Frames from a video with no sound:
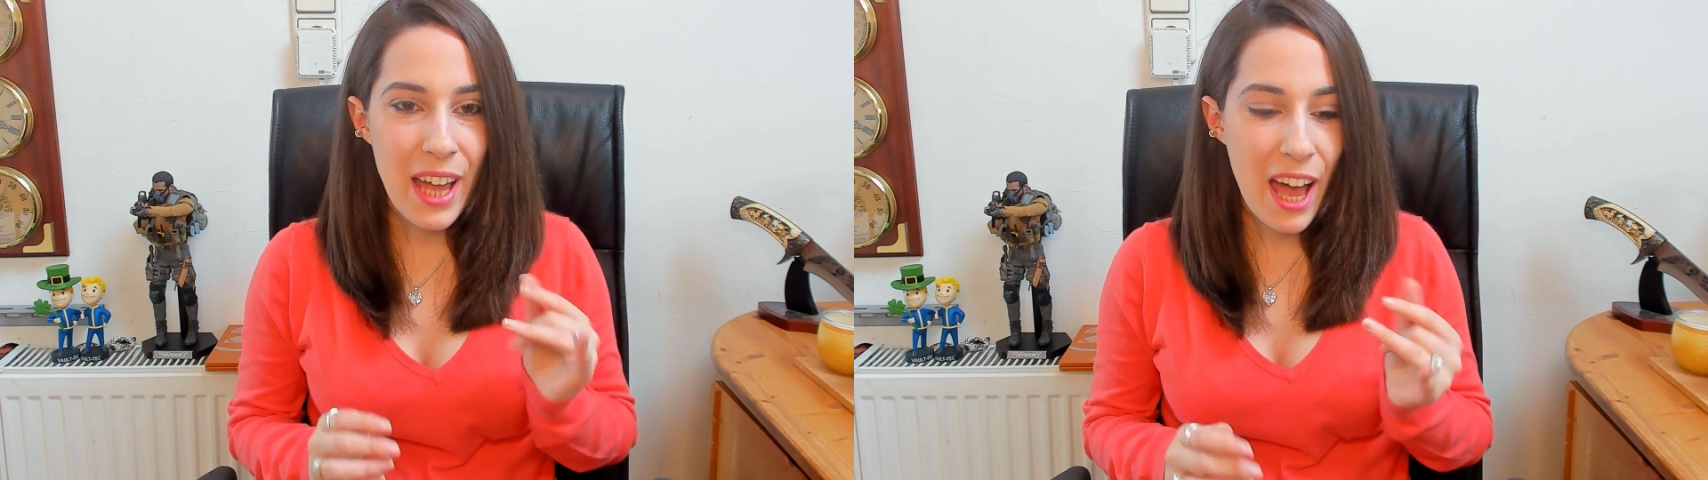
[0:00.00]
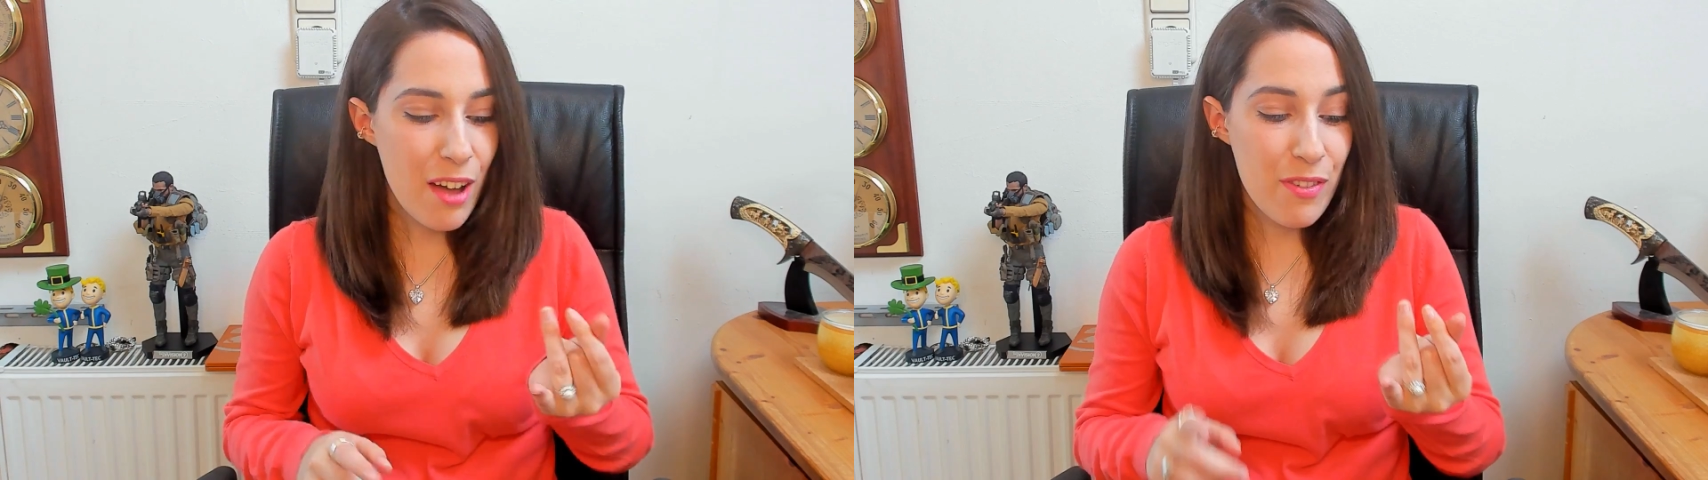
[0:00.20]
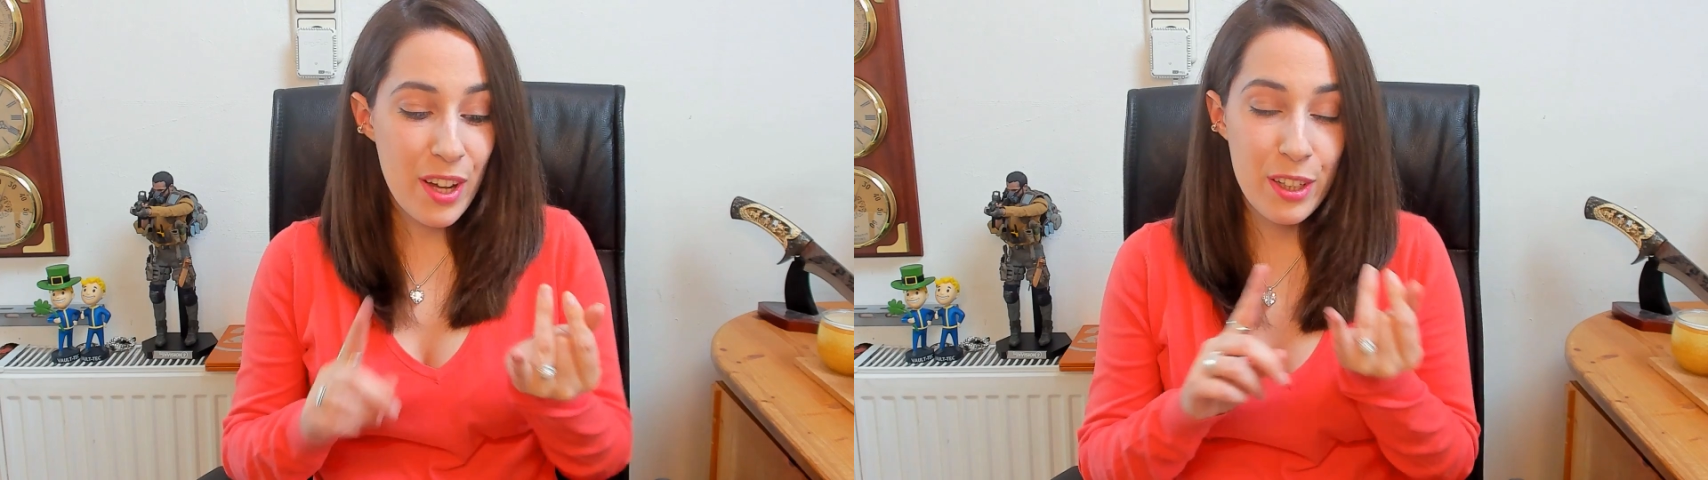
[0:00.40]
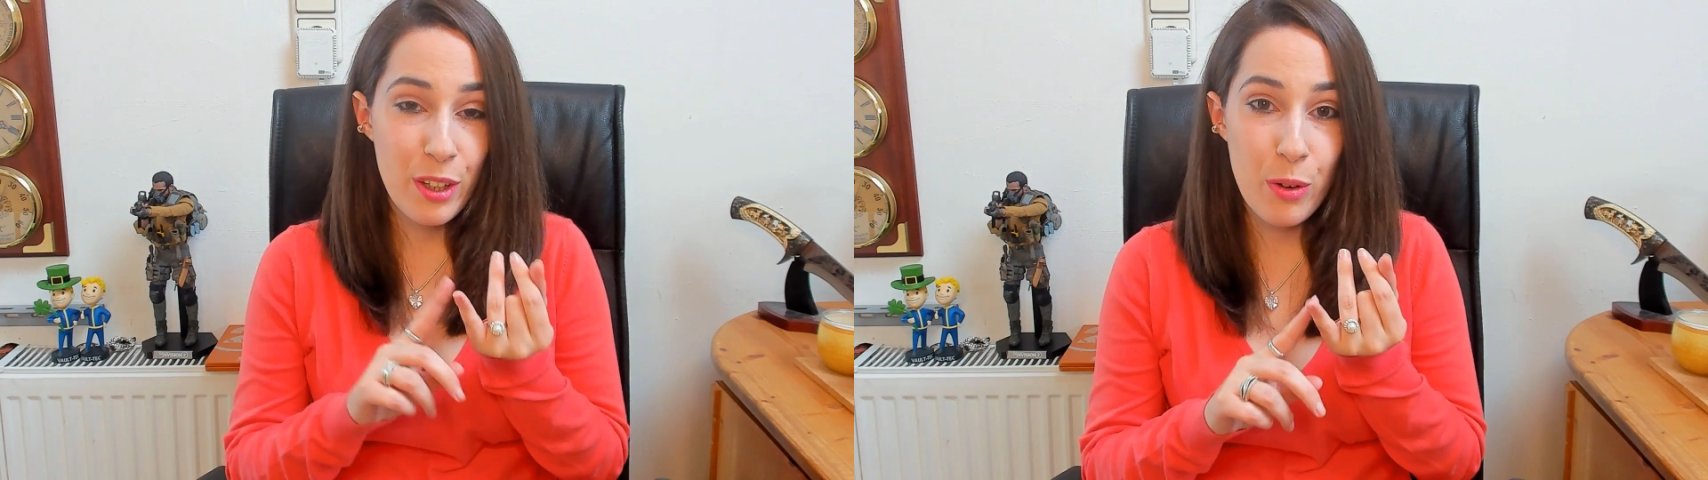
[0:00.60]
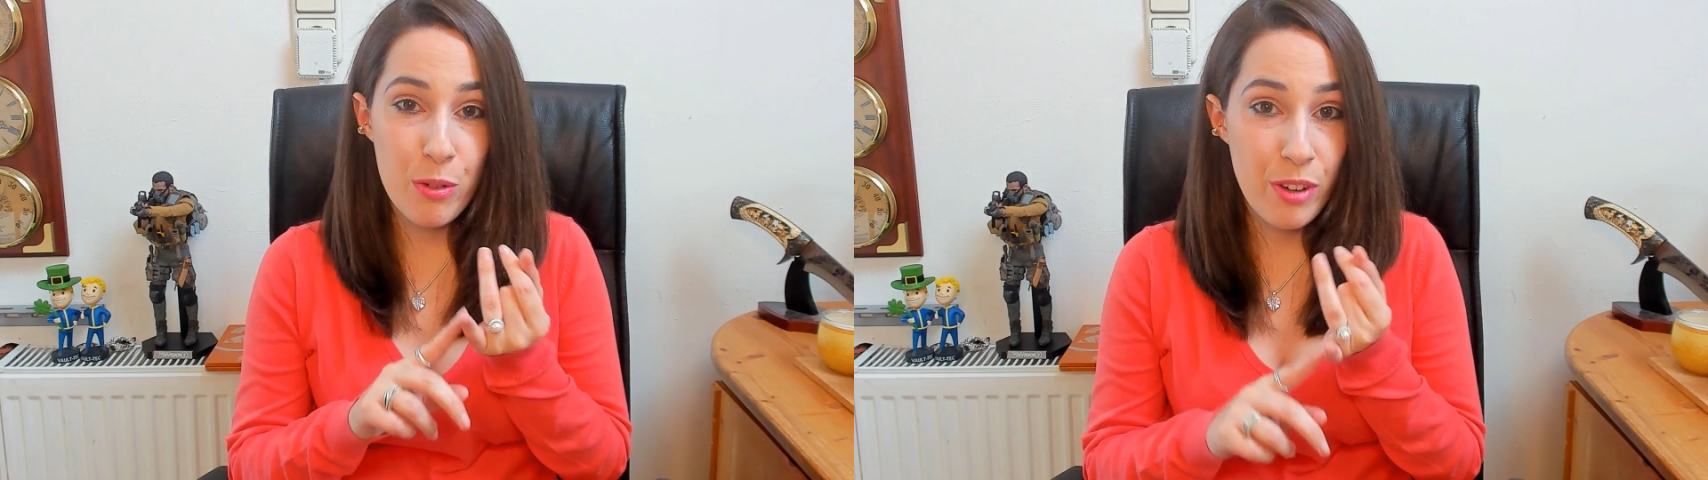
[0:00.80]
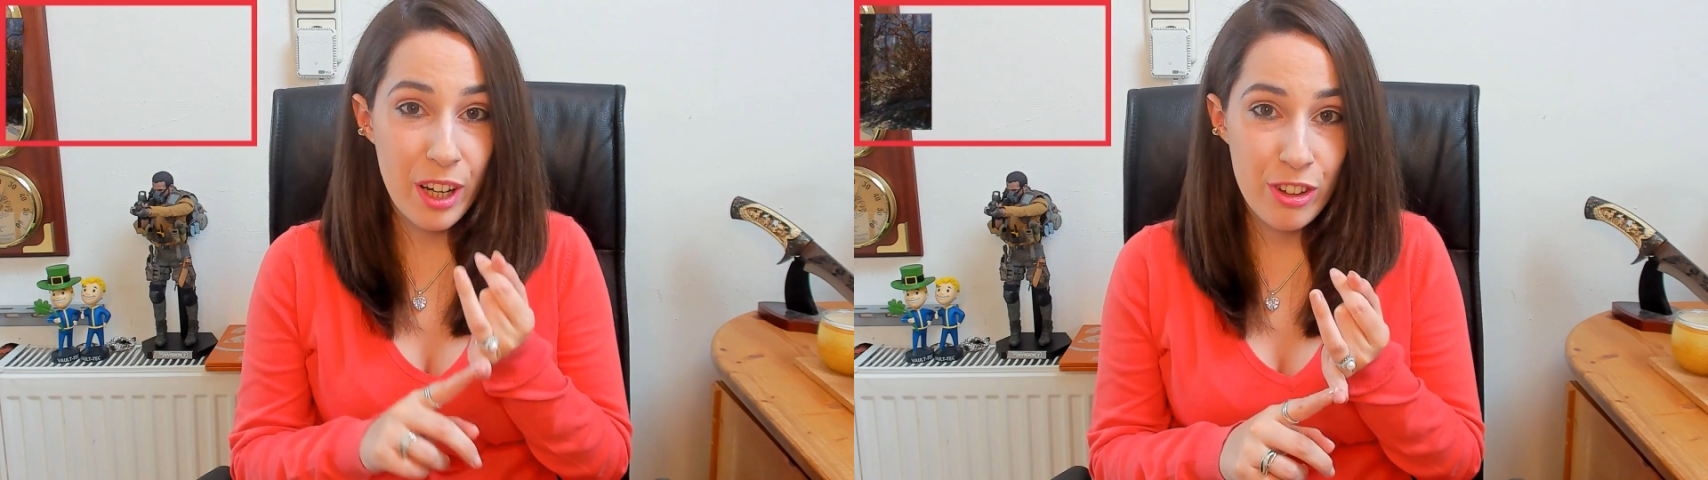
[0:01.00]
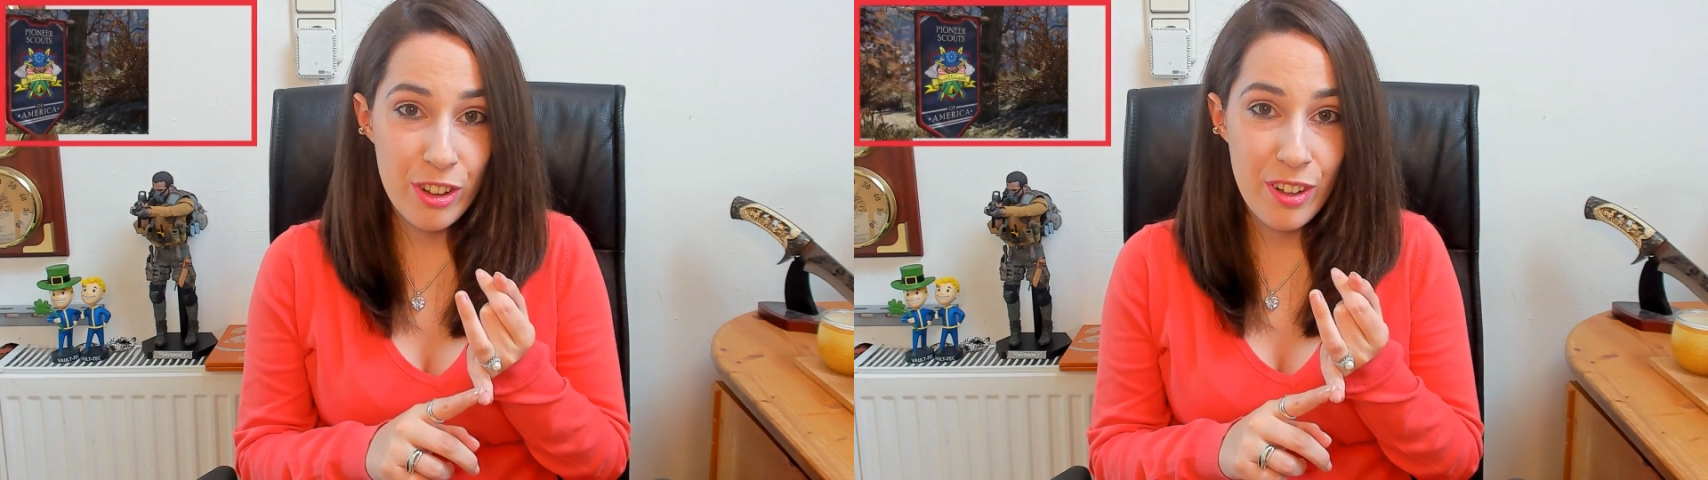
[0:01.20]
have a new faction,